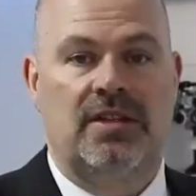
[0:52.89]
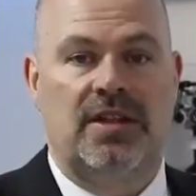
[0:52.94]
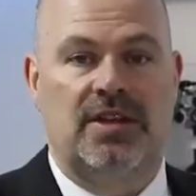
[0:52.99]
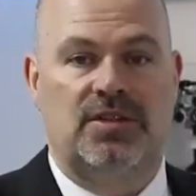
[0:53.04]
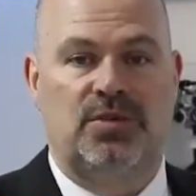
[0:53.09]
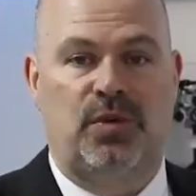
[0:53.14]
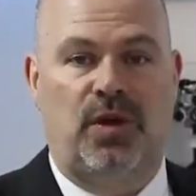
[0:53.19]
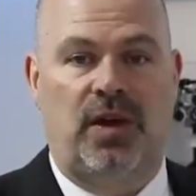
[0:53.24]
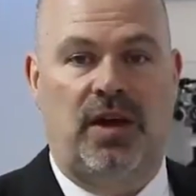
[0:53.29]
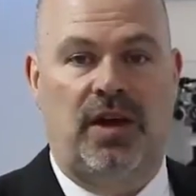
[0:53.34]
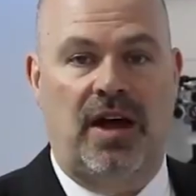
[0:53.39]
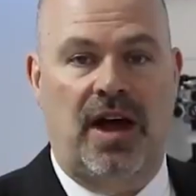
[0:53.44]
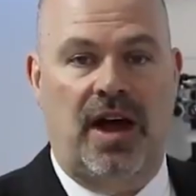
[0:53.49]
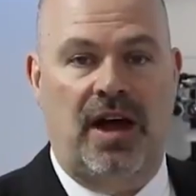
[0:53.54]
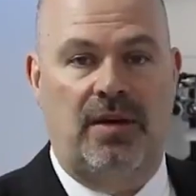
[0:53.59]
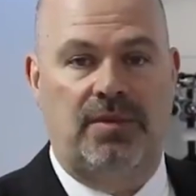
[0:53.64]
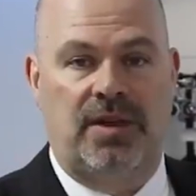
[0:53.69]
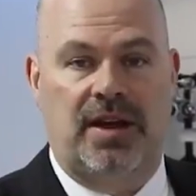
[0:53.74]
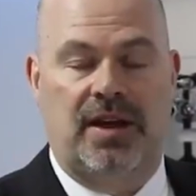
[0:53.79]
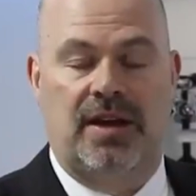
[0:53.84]
This
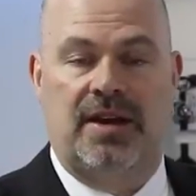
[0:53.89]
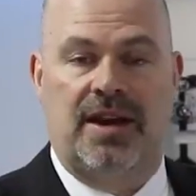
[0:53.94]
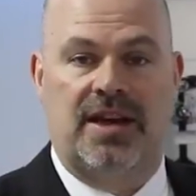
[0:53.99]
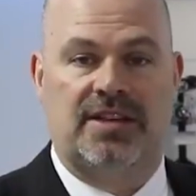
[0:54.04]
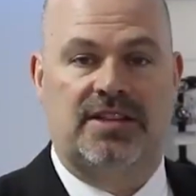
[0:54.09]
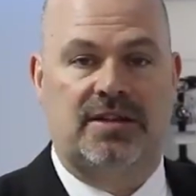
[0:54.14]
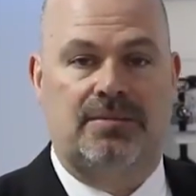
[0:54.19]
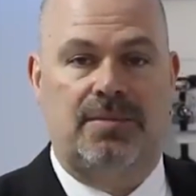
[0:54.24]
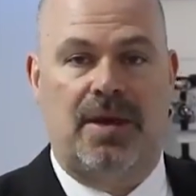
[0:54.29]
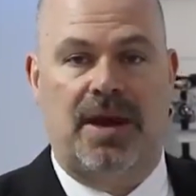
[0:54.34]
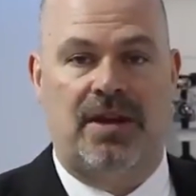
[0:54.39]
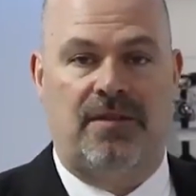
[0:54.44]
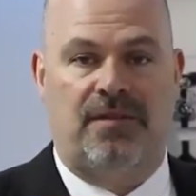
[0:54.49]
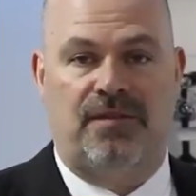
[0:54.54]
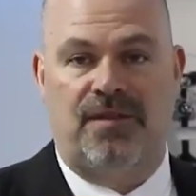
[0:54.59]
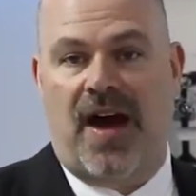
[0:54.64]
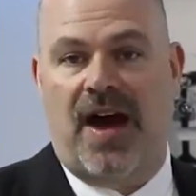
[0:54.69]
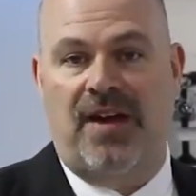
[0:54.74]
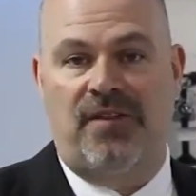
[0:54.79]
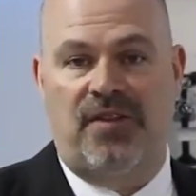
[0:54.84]
will get an estimated
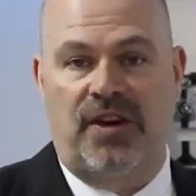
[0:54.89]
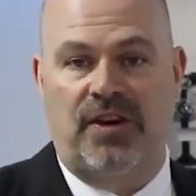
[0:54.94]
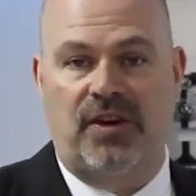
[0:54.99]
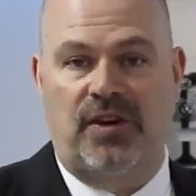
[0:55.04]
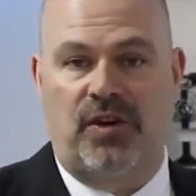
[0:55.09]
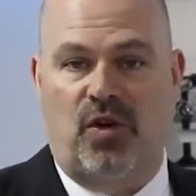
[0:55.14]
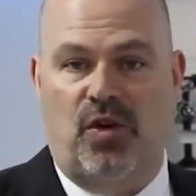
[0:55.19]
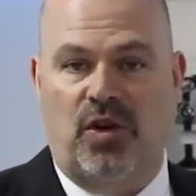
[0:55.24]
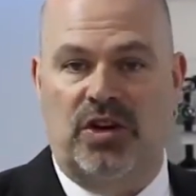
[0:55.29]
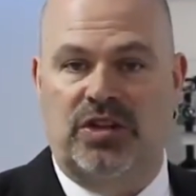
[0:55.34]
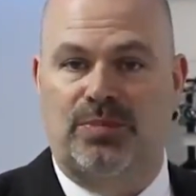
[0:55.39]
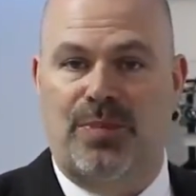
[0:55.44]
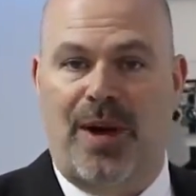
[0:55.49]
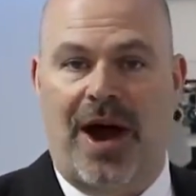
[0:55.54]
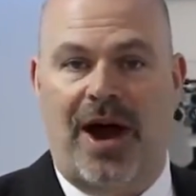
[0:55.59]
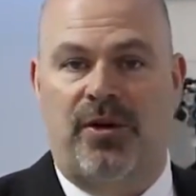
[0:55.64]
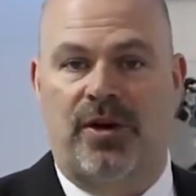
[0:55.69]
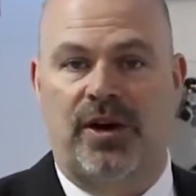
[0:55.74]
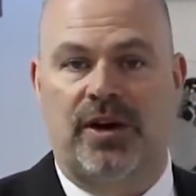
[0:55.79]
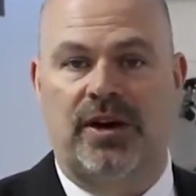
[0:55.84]
500
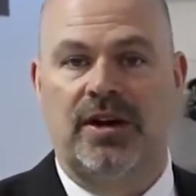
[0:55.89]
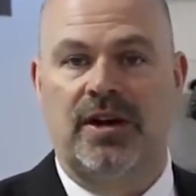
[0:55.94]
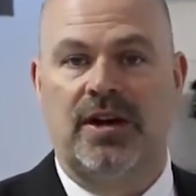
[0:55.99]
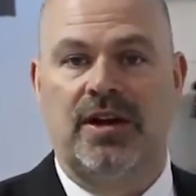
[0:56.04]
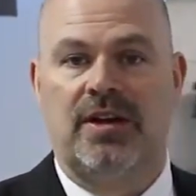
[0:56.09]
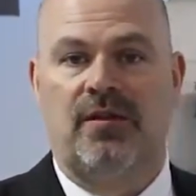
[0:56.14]
horsepower,